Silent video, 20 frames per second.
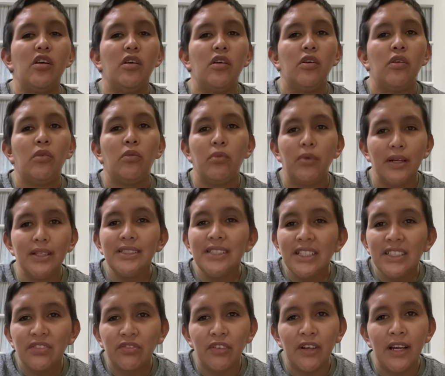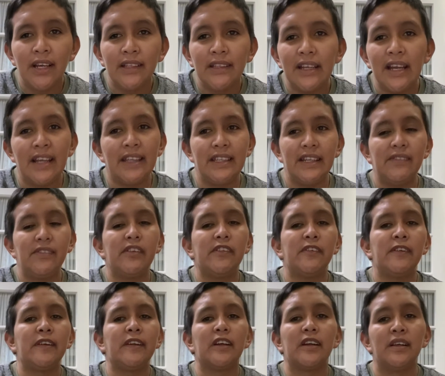was his friend. I never
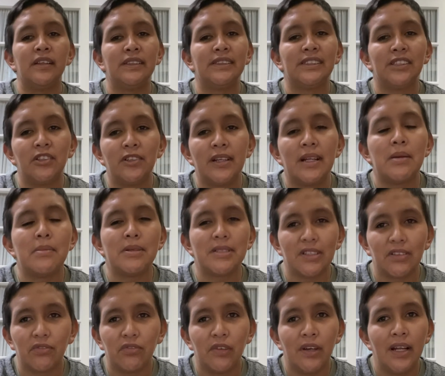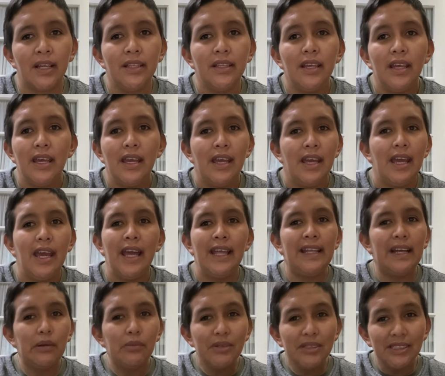even considered him as a friend. And I
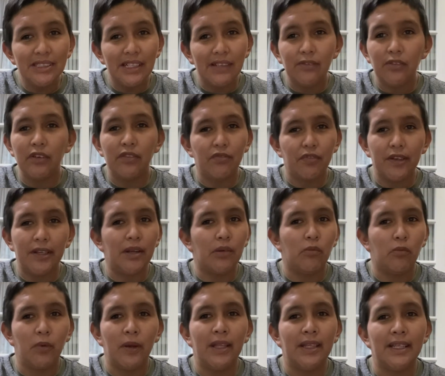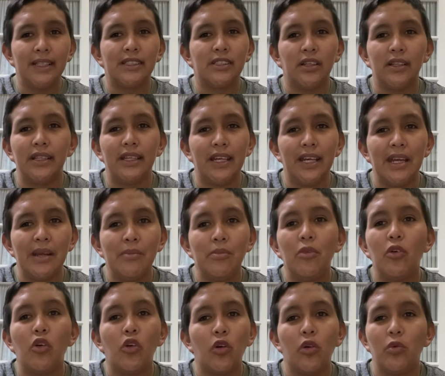was never a freaking witness on him,
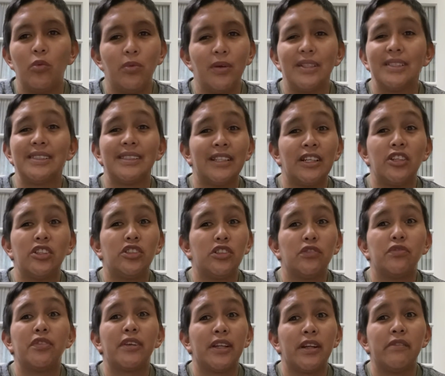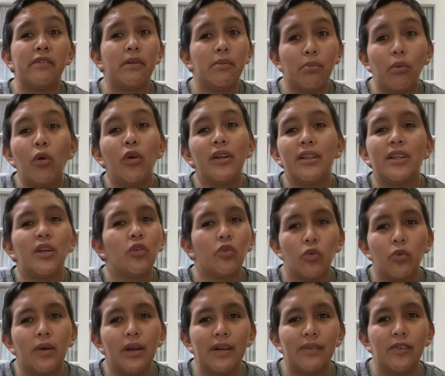or was there to freaking report that or
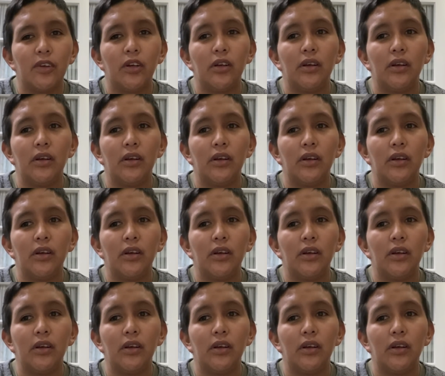whatever.